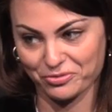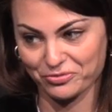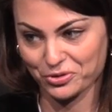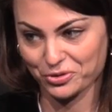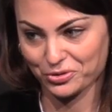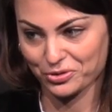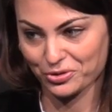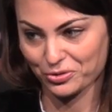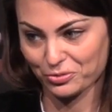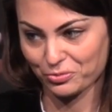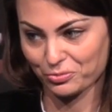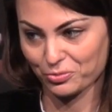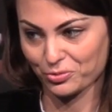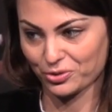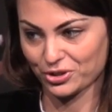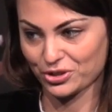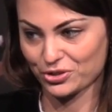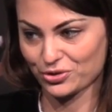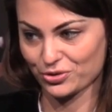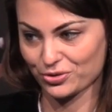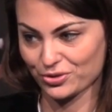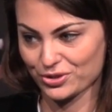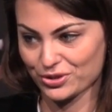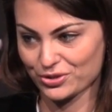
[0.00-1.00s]
of you know what
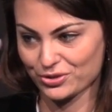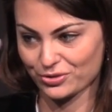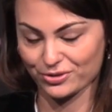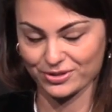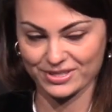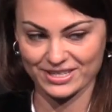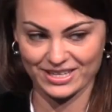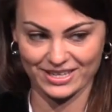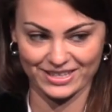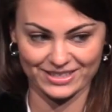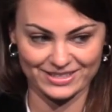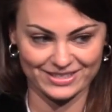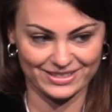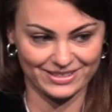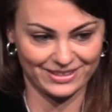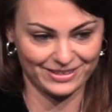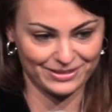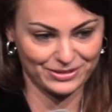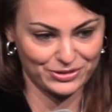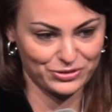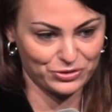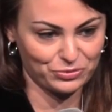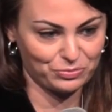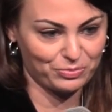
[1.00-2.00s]
George Soros has
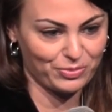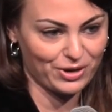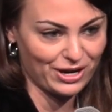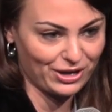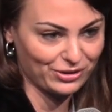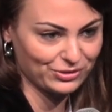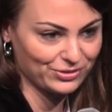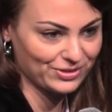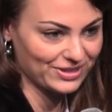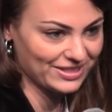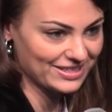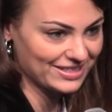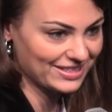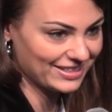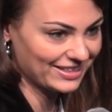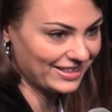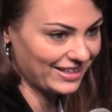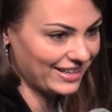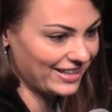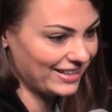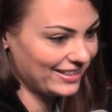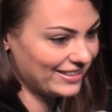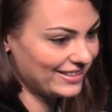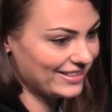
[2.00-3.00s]
done to Pound
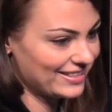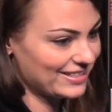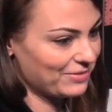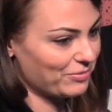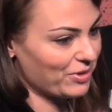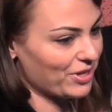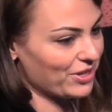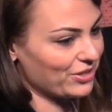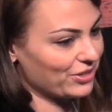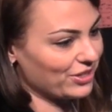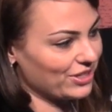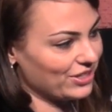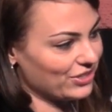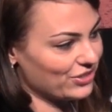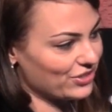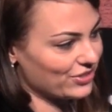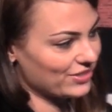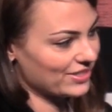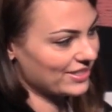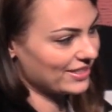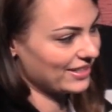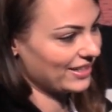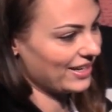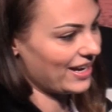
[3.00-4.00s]
and some other
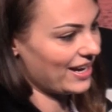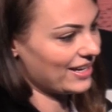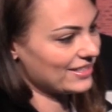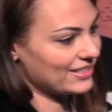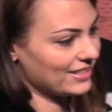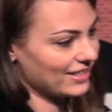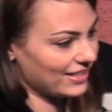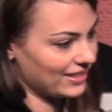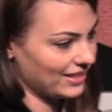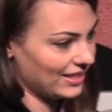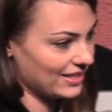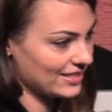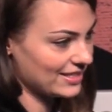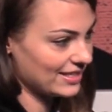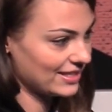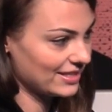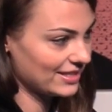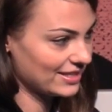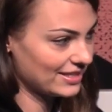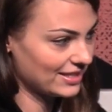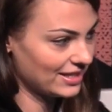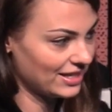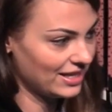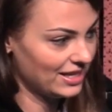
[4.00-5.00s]
interesting asset
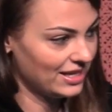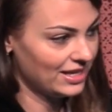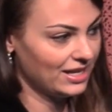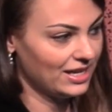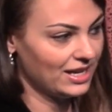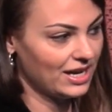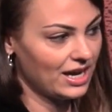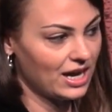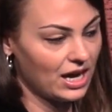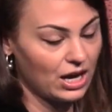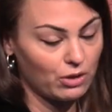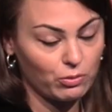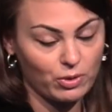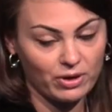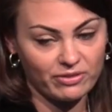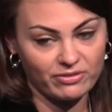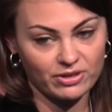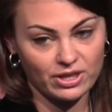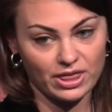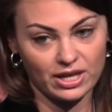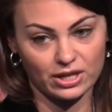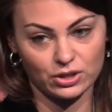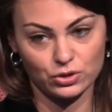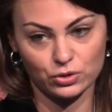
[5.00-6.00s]
classes.
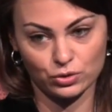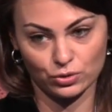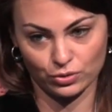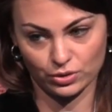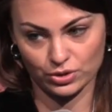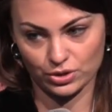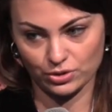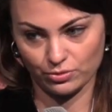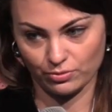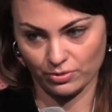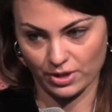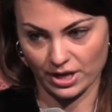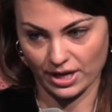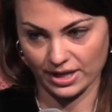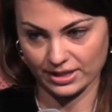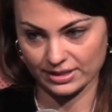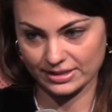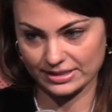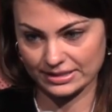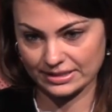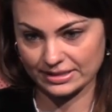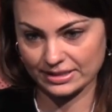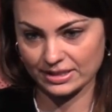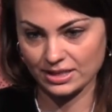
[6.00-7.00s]
However, they do not do
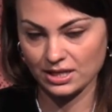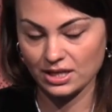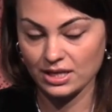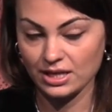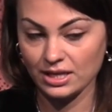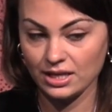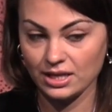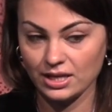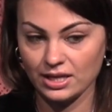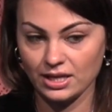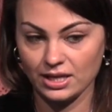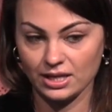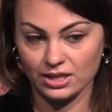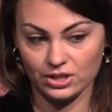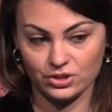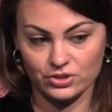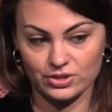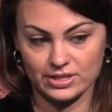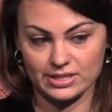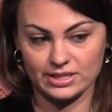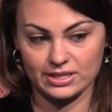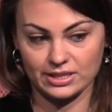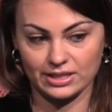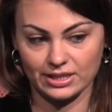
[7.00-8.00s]
that.
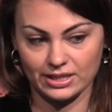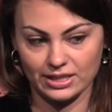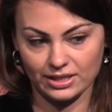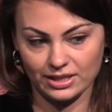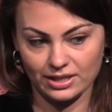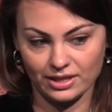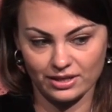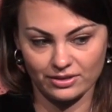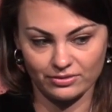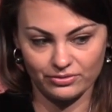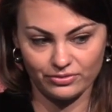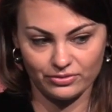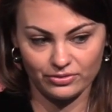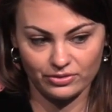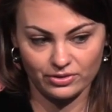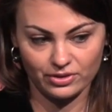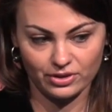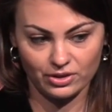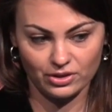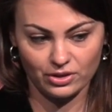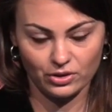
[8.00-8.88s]
Interestingly enough,